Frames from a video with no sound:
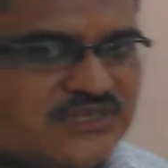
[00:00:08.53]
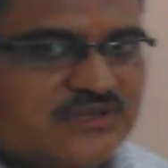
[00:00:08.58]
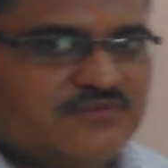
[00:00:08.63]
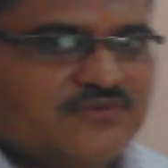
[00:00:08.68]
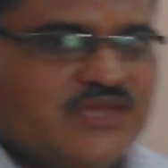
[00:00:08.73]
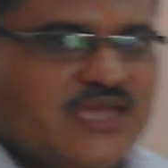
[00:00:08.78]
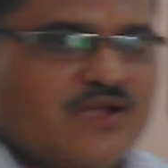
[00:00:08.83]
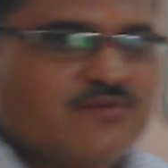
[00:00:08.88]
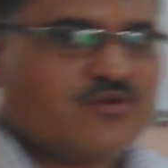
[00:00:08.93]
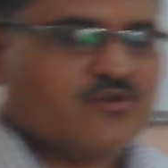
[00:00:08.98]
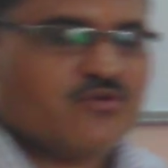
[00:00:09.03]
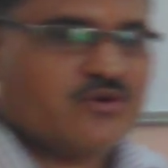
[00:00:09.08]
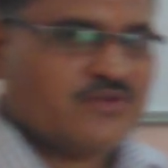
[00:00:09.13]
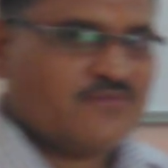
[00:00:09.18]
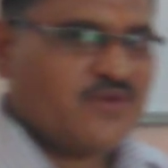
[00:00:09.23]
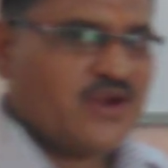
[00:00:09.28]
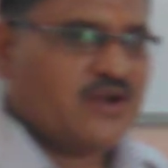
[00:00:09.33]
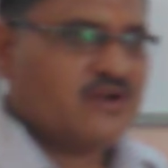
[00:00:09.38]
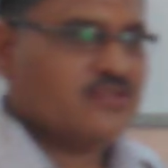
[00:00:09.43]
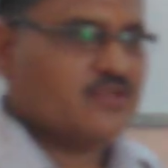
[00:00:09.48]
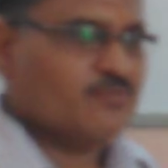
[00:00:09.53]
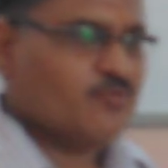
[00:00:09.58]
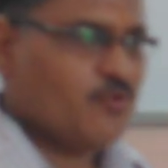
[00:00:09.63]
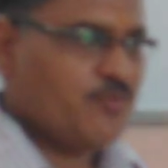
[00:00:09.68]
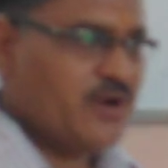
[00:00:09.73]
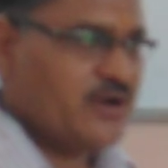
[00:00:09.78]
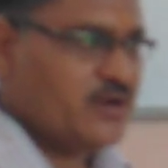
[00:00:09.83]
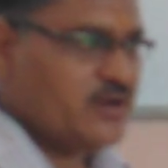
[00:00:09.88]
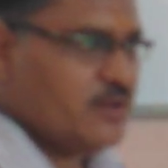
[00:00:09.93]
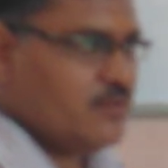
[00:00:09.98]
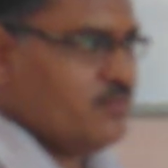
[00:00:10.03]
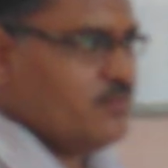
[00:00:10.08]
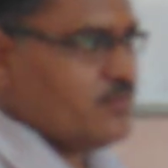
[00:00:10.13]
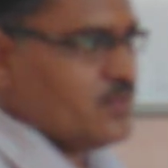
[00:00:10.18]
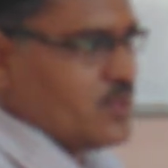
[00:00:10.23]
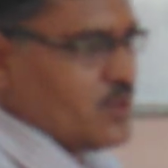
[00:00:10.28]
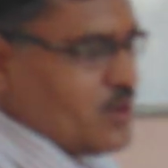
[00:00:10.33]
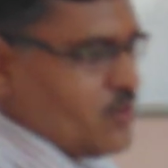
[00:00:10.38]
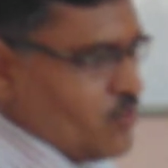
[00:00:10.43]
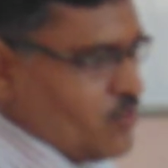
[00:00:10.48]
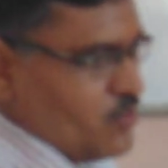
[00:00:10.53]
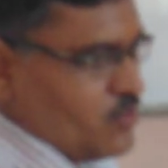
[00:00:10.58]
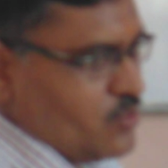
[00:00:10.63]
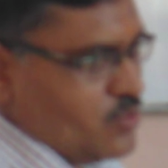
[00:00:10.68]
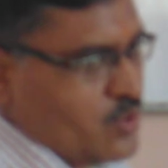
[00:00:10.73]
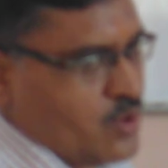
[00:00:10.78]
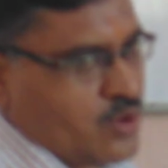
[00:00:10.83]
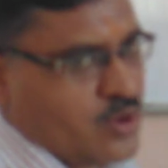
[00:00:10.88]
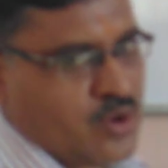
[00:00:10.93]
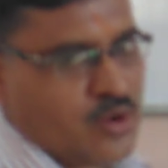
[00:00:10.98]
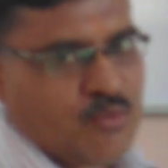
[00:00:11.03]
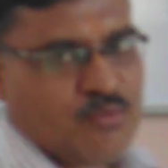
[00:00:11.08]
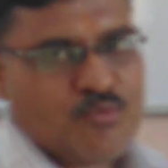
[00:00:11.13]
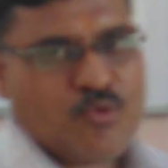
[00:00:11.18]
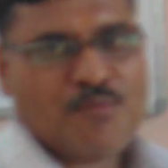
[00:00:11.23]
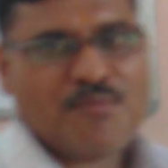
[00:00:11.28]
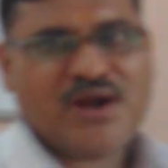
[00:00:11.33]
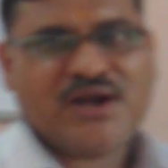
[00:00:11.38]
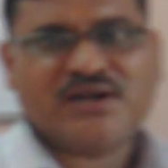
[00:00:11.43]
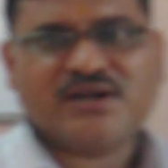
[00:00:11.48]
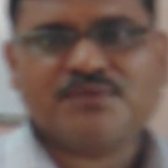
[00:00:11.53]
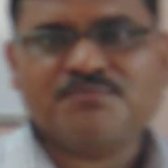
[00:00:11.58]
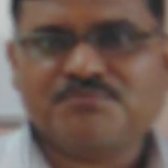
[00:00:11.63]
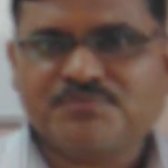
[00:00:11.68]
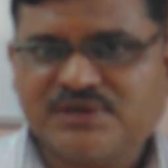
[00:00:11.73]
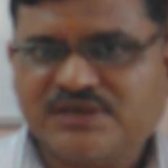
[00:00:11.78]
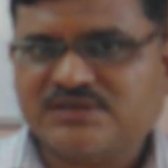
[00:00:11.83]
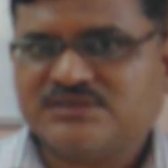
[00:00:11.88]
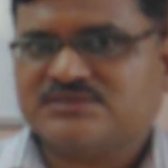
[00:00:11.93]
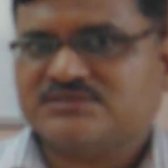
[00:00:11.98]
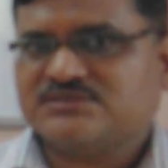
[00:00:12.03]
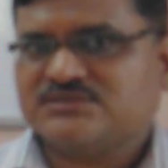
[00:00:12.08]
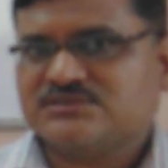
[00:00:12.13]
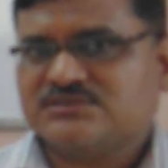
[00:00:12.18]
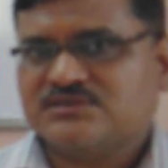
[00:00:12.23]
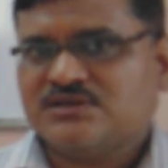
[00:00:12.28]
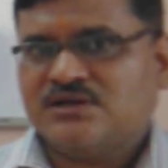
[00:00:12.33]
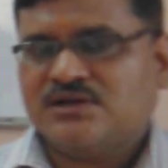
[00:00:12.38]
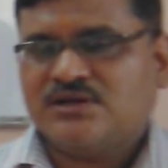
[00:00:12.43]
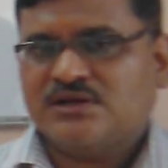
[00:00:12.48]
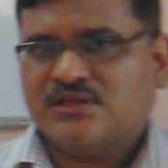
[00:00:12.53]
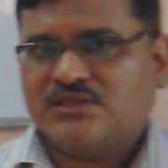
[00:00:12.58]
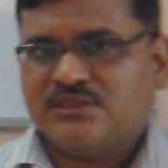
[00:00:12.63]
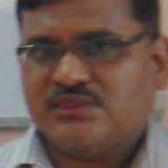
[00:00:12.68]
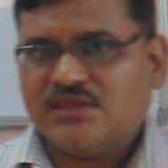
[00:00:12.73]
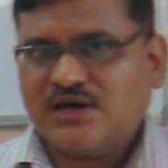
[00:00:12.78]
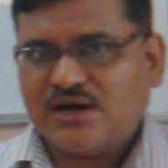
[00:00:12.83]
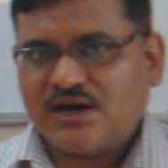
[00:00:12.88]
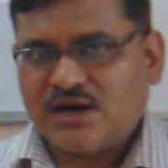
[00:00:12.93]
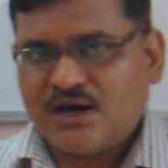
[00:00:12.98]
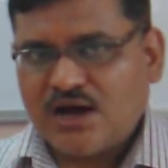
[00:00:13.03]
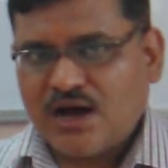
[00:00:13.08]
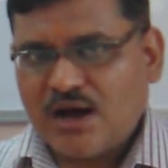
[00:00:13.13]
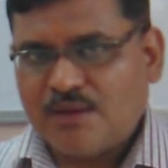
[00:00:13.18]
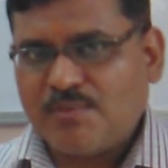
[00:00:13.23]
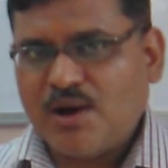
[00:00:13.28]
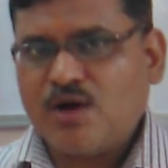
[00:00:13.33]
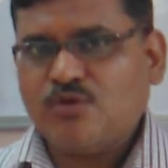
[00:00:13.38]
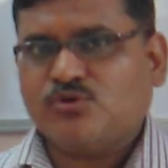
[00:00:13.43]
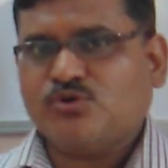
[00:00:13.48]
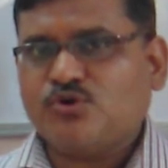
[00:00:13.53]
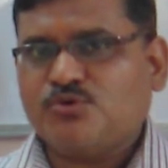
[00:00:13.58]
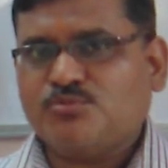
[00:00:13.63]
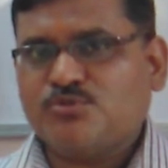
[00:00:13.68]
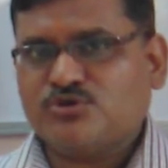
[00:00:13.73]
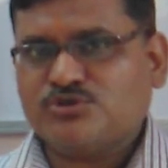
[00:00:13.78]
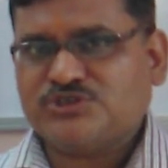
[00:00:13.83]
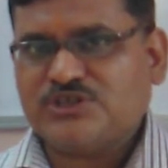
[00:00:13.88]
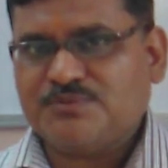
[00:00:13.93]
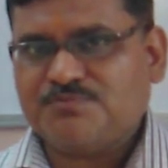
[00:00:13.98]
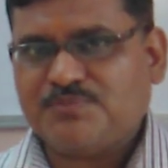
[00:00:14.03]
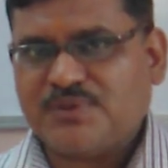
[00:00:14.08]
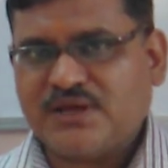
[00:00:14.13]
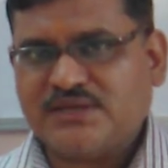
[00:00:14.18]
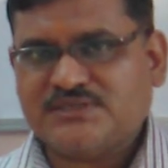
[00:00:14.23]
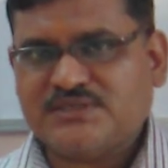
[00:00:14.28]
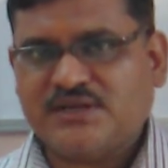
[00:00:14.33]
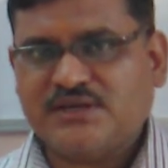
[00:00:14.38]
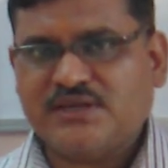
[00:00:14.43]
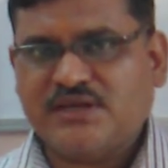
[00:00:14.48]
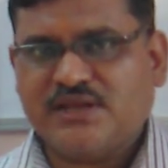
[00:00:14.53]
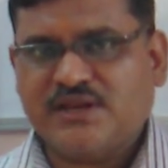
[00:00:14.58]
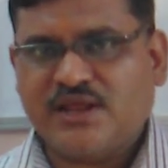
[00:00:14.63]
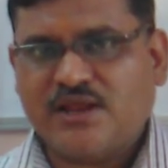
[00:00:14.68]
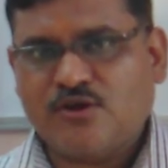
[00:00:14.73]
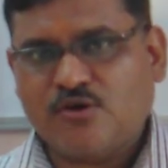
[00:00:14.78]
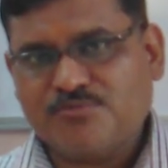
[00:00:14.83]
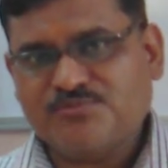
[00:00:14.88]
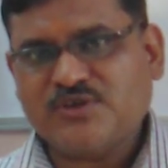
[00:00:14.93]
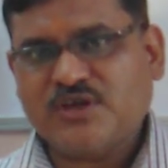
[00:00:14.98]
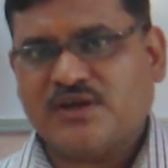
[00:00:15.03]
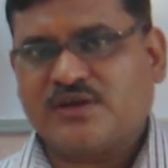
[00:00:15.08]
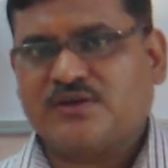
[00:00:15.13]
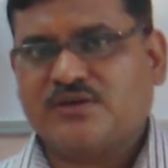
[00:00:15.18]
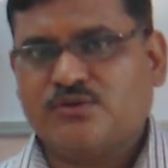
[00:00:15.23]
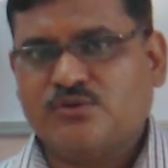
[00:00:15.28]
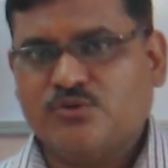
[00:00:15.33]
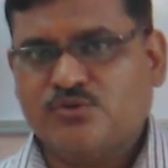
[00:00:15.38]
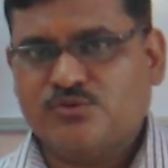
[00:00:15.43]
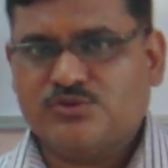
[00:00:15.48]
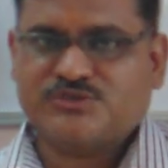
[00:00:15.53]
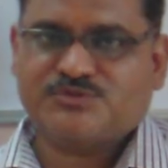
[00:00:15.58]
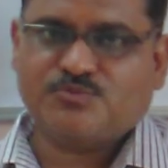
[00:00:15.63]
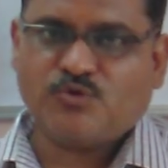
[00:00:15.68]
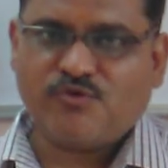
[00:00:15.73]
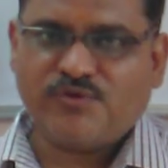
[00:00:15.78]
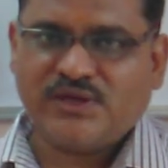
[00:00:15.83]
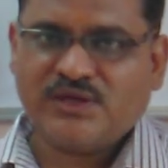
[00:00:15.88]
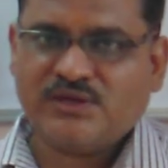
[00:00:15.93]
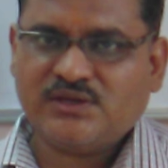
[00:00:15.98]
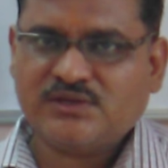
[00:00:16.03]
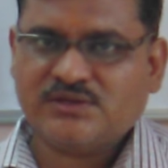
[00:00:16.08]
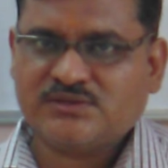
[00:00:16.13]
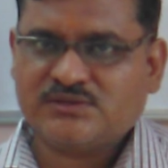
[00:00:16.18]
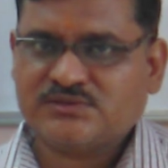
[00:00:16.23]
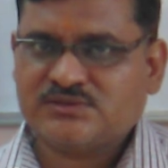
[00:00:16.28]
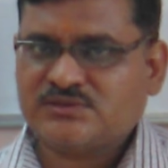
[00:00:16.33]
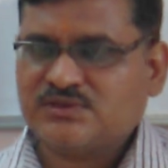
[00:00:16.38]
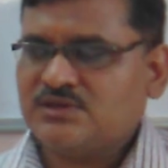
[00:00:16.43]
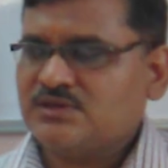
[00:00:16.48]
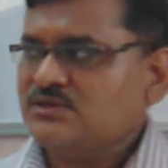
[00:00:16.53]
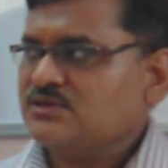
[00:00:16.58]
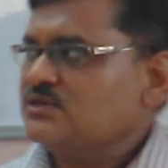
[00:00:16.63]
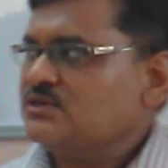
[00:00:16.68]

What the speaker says: thing we have to define the momentum. Momentum means the amount of motion present in an object who is moving.